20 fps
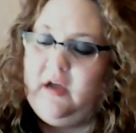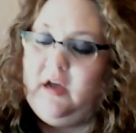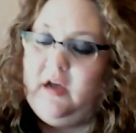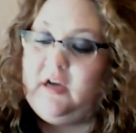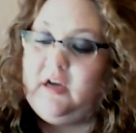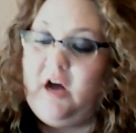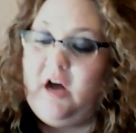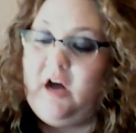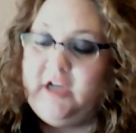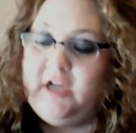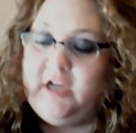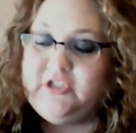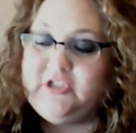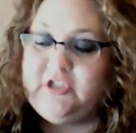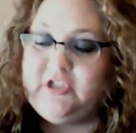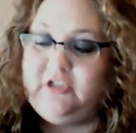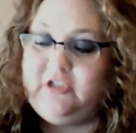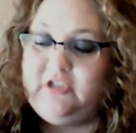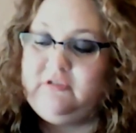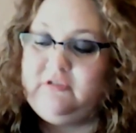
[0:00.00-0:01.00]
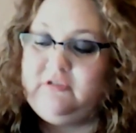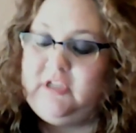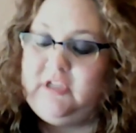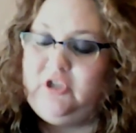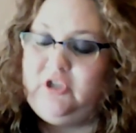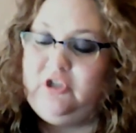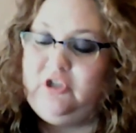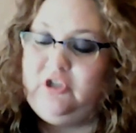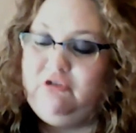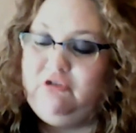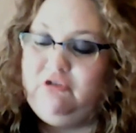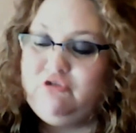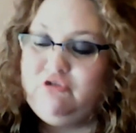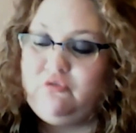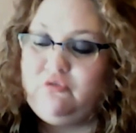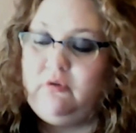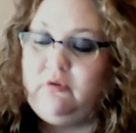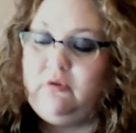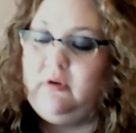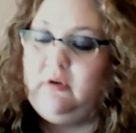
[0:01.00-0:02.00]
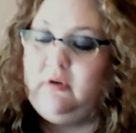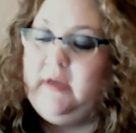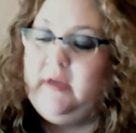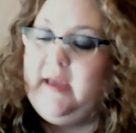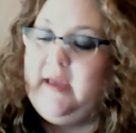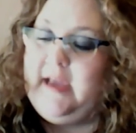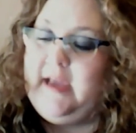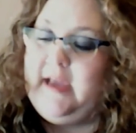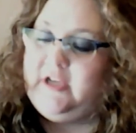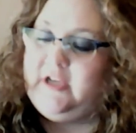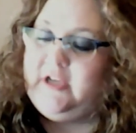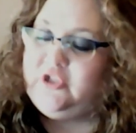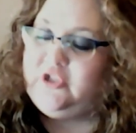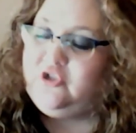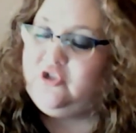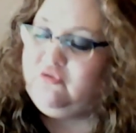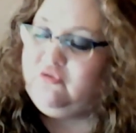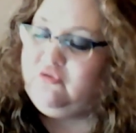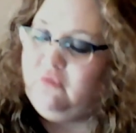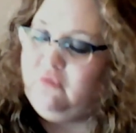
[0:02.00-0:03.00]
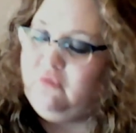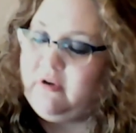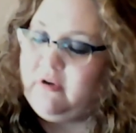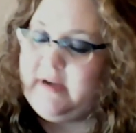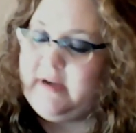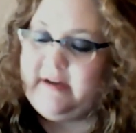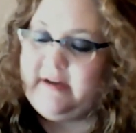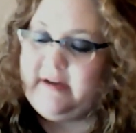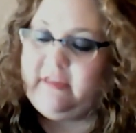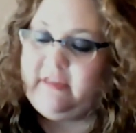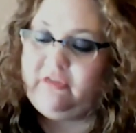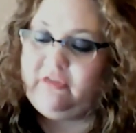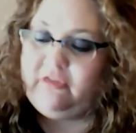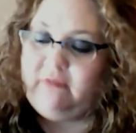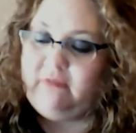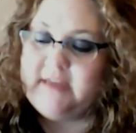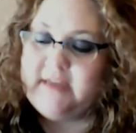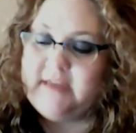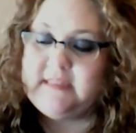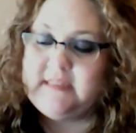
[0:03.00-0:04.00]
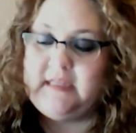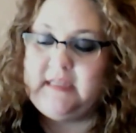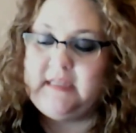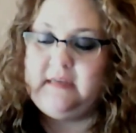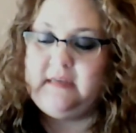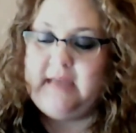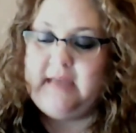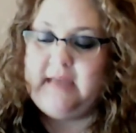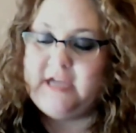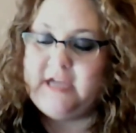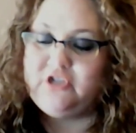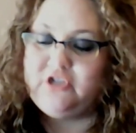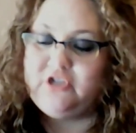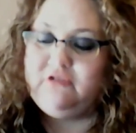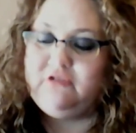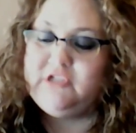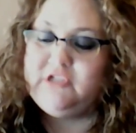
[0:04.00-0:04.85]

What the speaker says: constitutes an unusual an extraordinary threat to the national